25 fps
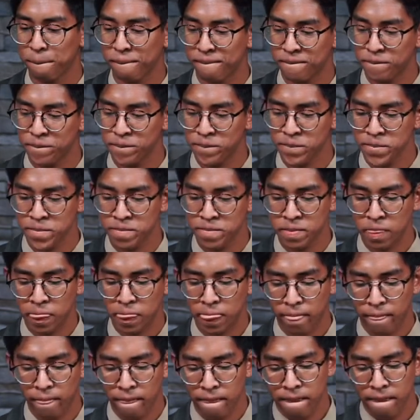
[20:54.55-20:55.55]

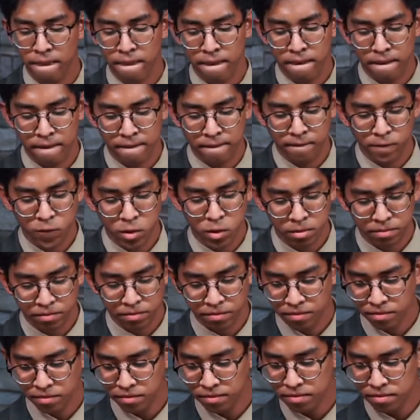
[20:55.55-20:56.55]

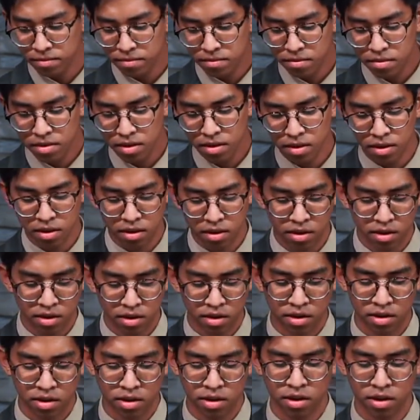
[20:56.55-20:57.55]

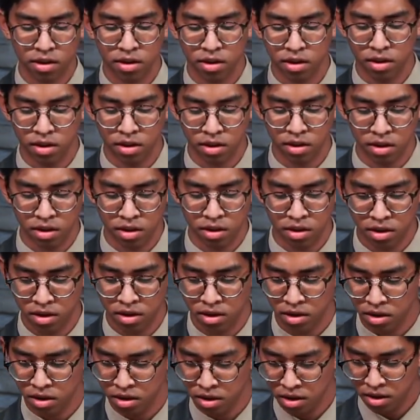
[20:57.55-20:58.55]

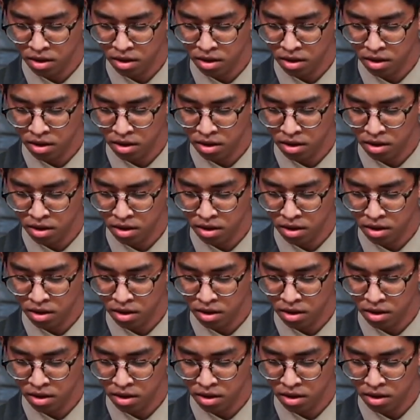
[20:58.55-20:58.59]
(silence)